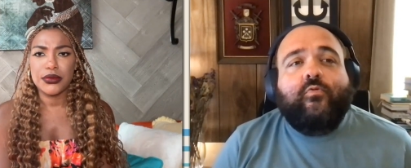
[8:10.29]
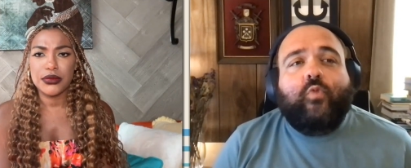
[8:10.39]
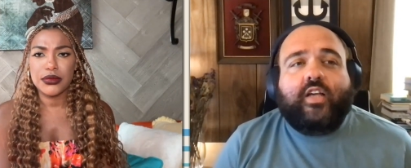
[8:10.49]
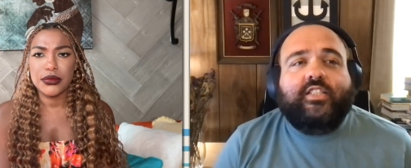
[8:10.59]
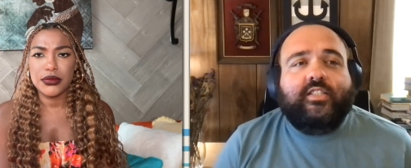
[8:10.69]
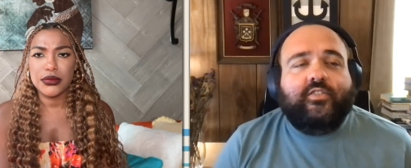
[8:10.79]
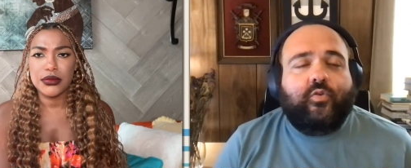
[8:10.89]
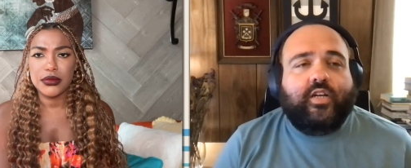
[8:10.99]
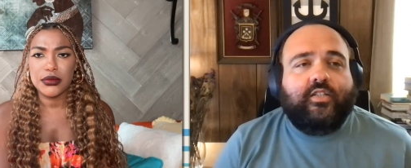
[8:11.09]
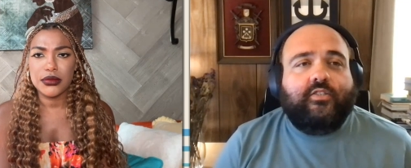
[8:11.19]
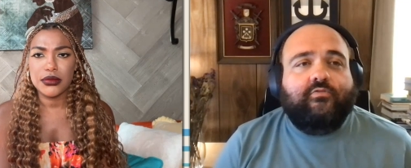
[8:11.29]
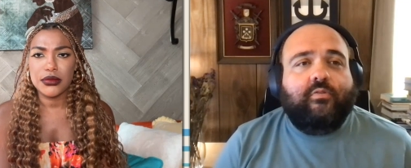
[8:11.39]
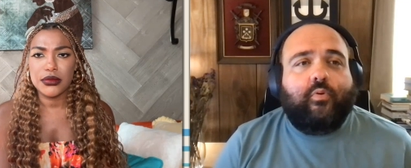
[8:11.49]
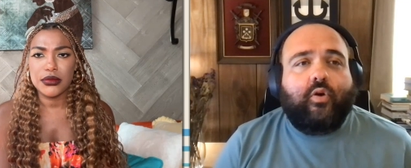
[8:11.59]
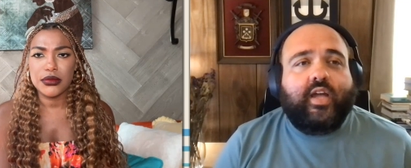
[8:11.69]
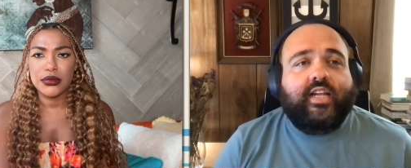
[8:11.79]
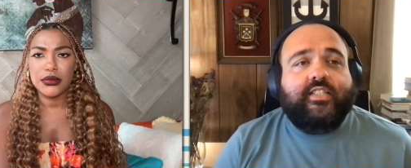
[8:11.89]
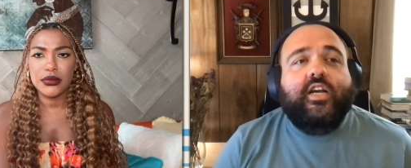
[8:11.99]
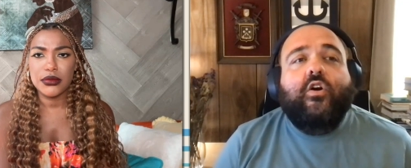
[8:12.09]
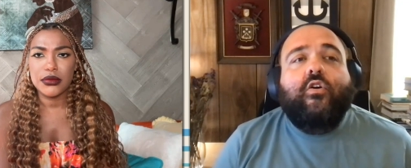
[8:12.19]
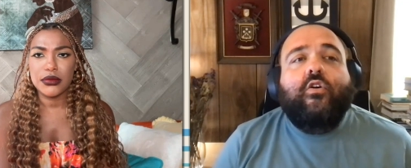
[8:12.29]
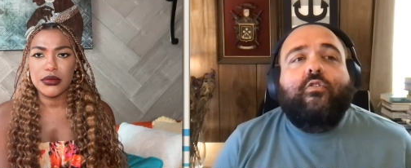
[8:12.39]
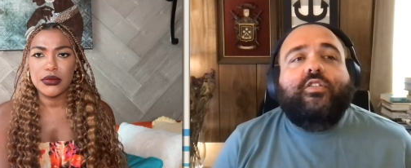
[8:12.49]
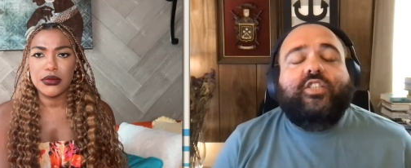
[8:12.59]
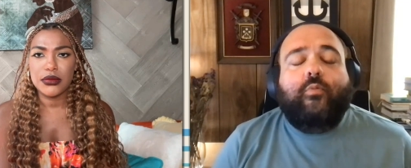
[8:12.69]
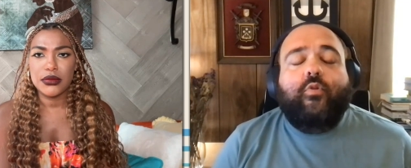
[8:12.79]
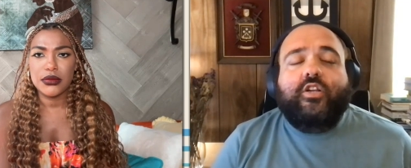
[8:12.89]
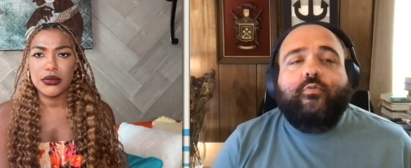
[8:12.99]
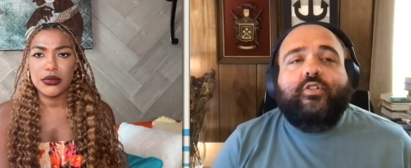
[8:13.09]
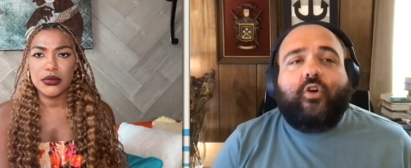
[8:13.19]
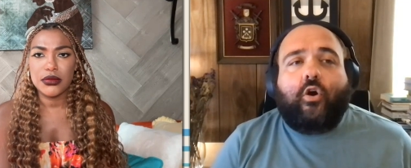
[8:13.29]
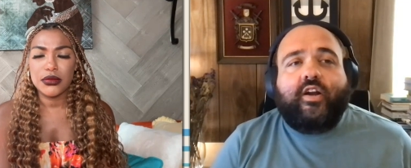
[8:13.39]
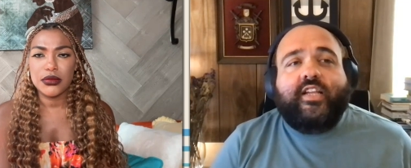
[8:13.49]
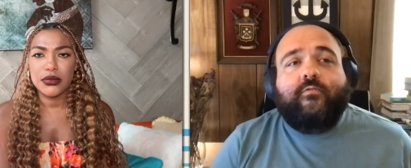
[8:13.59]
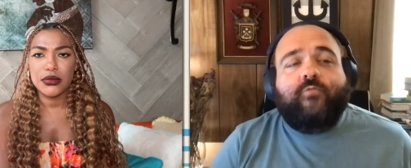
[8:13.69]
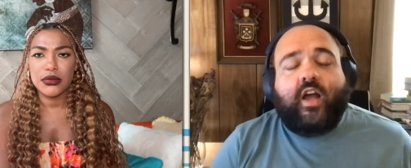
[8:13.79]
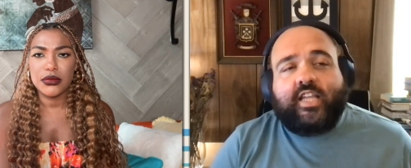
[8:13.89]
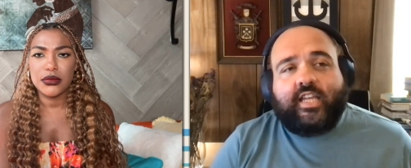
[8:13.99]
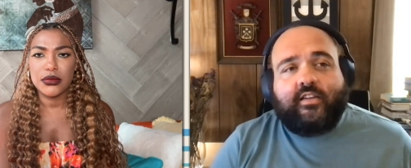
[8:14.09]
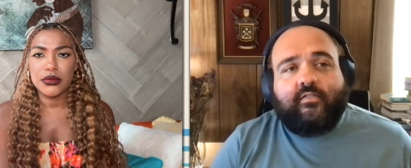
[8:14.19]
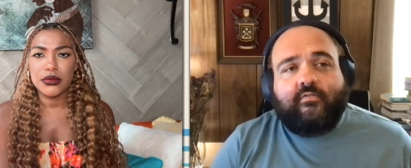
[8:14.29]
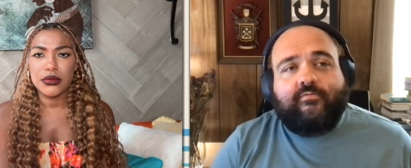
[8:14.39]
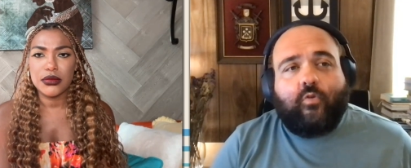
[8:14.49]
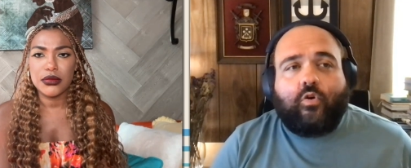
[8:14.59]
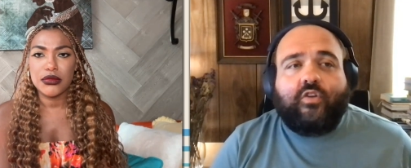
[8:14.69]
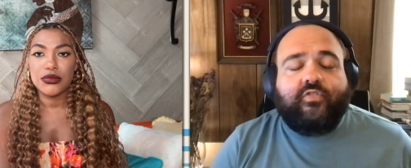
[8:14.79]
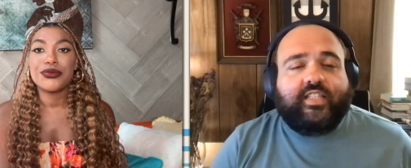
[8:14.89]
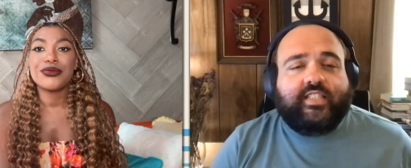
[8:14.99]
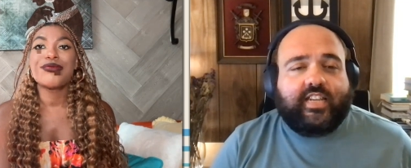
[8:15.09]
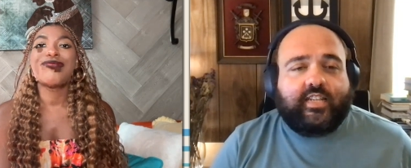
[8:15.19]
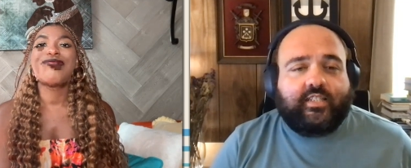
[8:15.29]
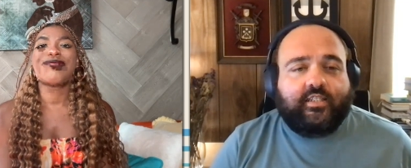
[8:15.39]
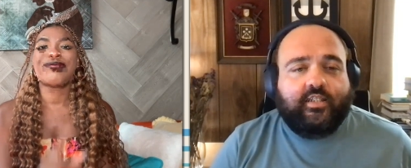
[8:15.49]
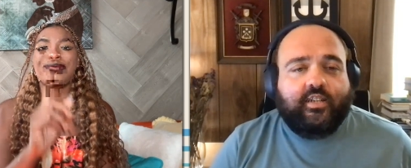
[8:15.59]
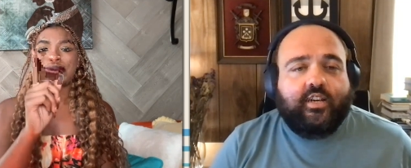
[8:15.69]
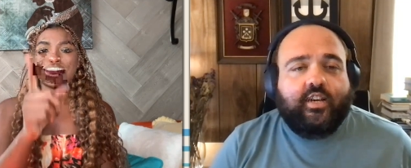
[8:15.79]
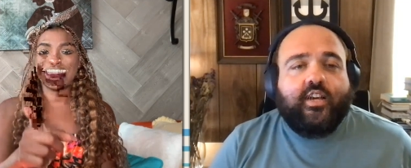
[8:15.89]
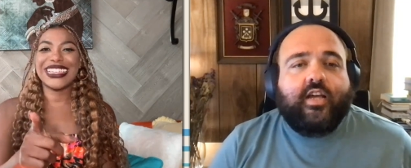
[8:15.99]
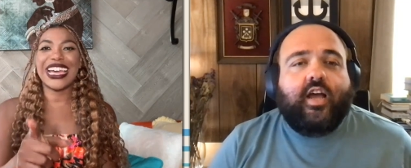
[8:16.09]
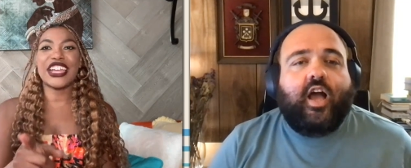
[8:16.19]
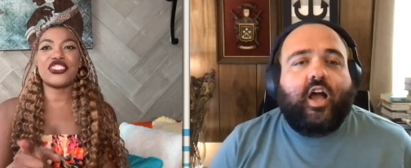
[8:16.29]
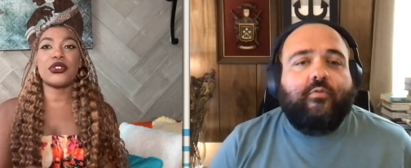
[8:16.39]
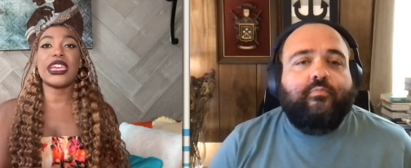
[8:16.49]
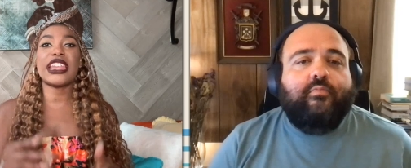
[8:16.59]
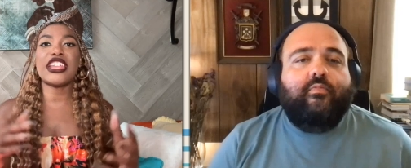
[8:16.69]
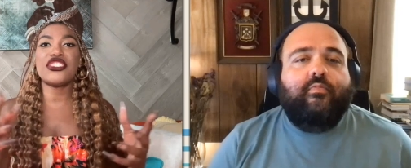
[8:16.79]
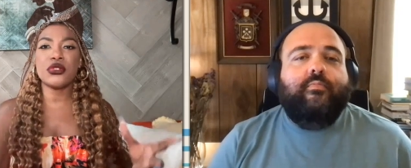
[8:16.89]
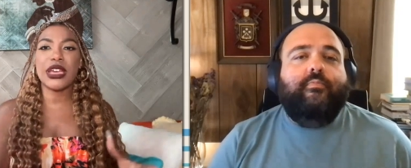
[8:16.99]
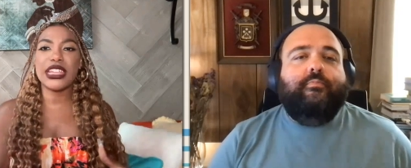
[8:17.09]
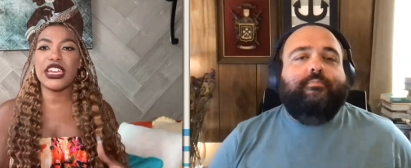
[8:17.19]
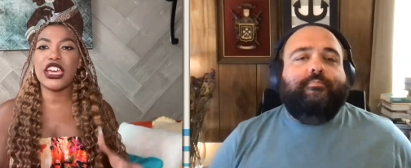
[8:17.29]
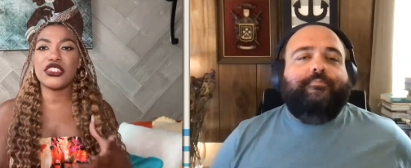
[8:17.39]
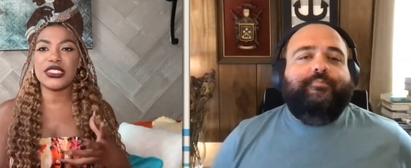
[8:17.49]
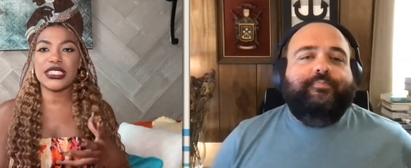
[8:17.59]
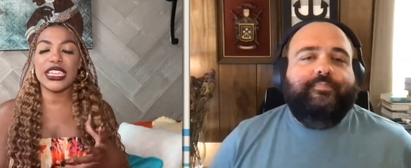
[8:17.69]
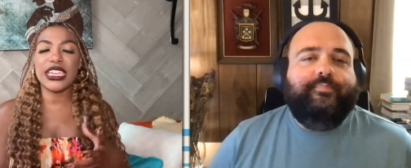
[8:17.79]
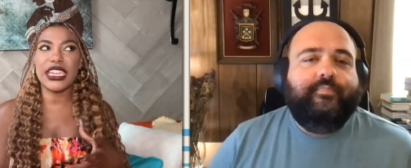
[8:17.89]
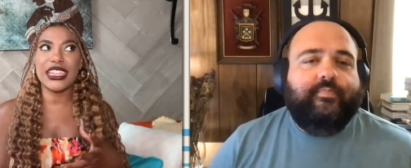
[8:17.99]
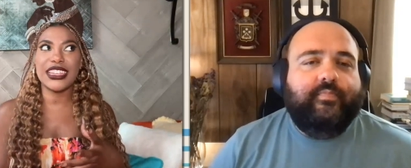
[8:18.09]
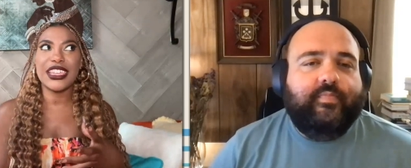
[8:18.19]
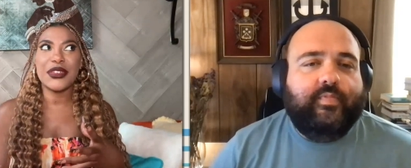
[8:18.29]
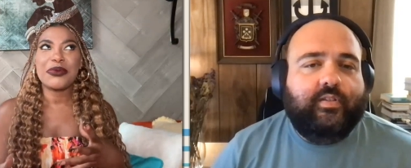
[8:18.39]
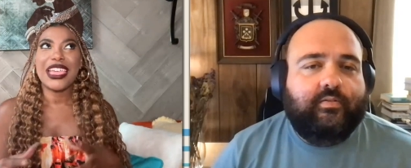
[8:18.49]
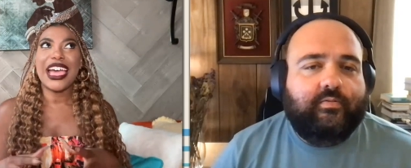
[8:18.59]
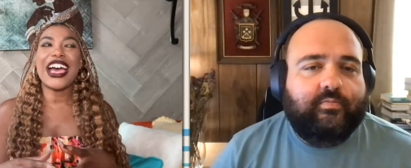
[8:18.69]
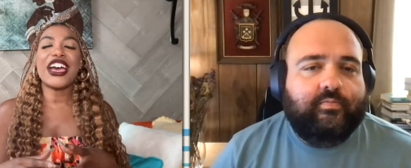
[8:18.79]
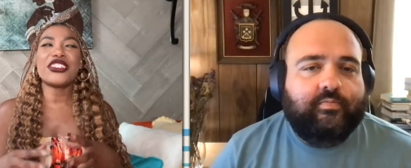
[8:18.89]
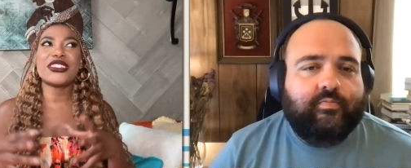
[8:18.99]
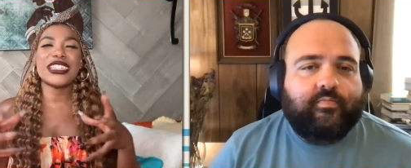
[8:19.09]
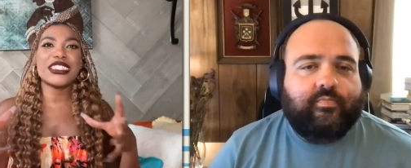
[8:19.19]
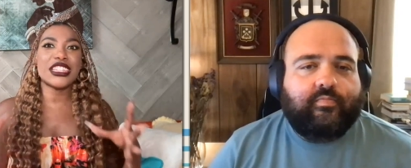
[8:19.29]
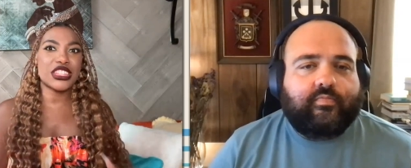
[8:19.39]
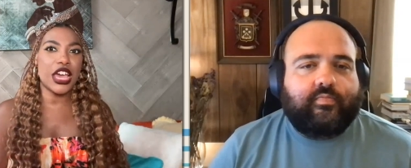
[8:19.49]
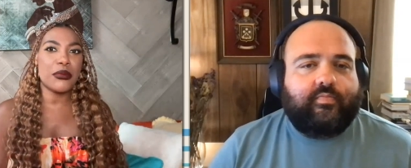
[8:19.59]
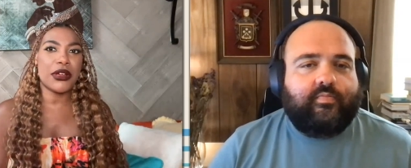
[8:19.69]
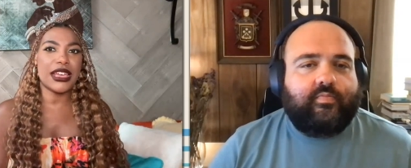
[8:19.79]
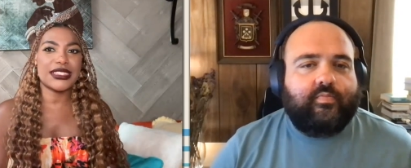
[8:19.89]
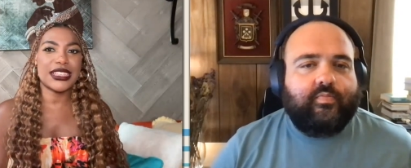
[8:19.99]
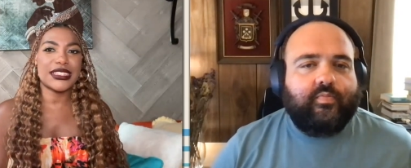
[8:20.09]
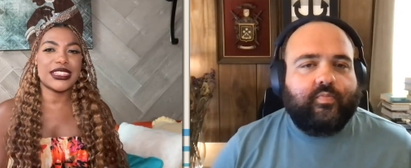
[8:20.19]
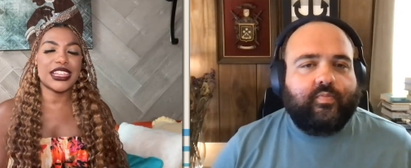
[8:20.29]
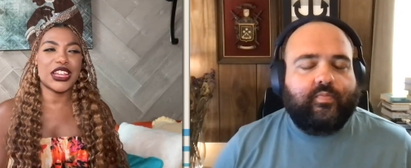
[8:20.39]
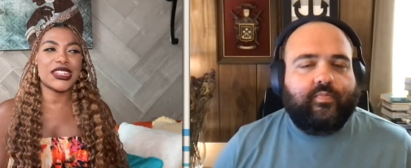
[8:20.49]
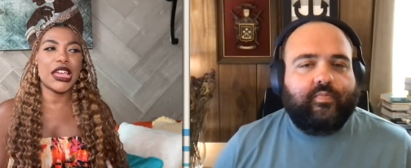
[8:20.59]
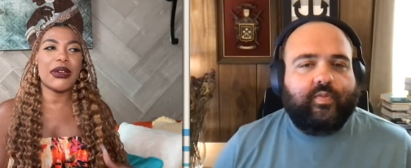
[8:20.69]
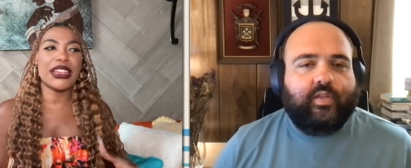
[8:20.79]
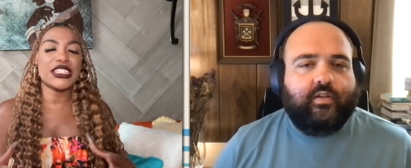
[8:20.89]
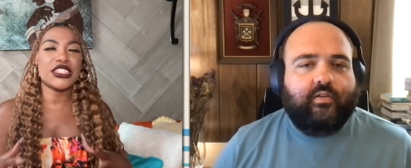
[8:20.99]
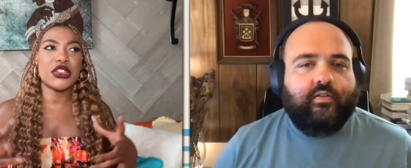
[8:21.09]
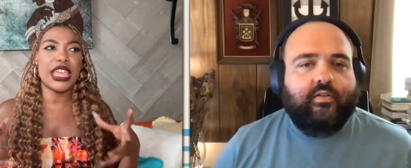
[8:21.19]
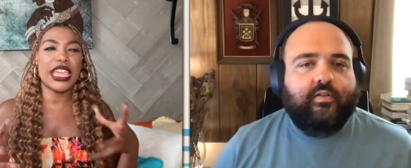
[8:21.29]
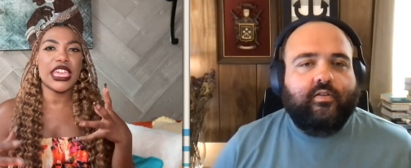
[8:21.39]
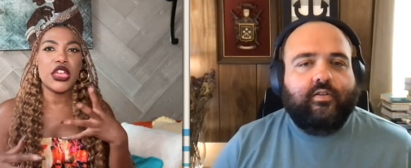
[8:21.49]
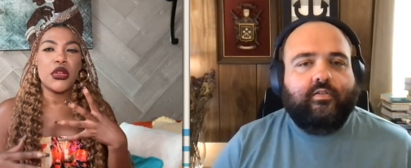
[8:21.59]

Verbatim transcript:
Speaker 1: he wasn't going to appoint someone who was already running for the seat.
Speaker 2: Gotcha. Um, and I do kind of understand. I understand the thought process there. Now I need to know, like,